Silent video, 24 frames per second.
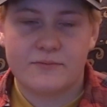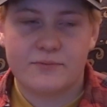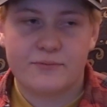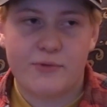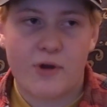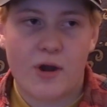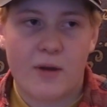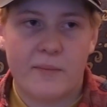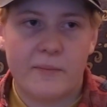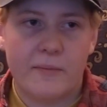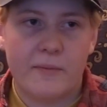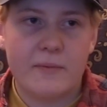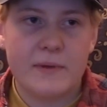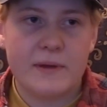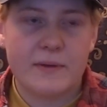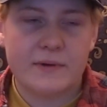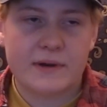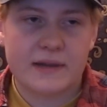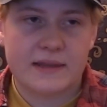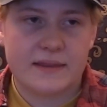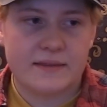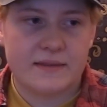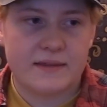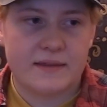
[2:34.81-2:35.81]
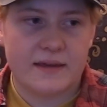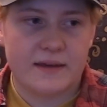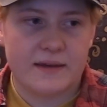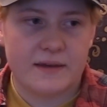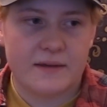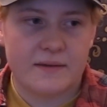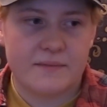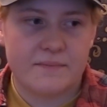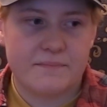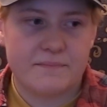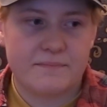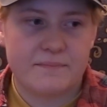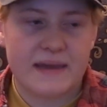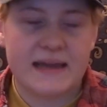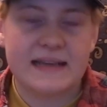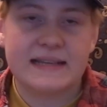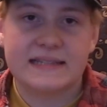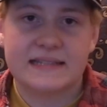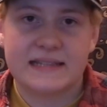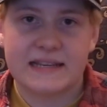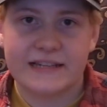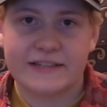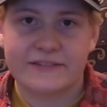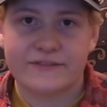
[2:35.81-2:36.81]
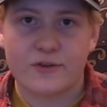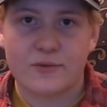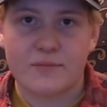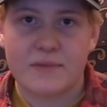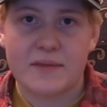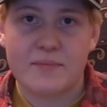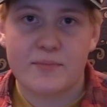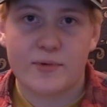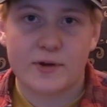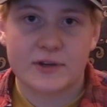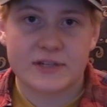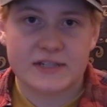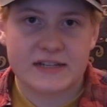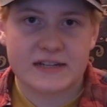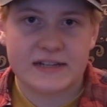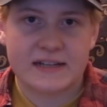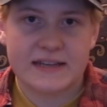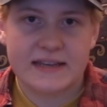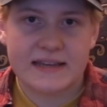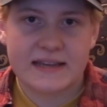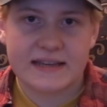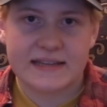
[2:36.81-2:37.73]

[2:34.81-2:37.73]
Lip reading: probably one of the best things for me personally,